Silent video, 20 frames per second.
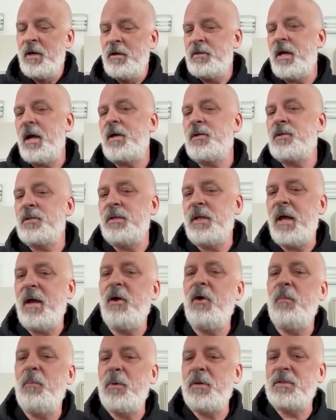to actually
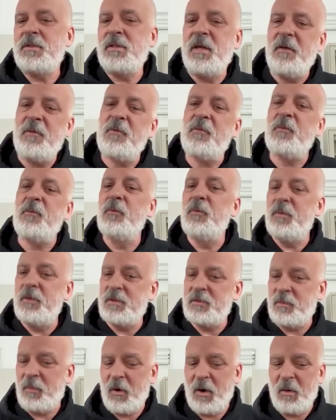help us get through
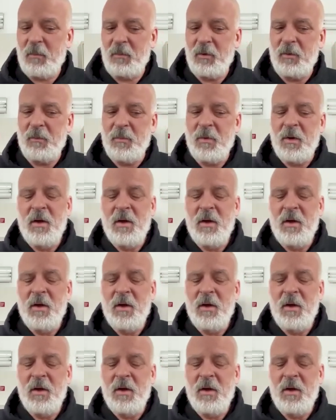this problem.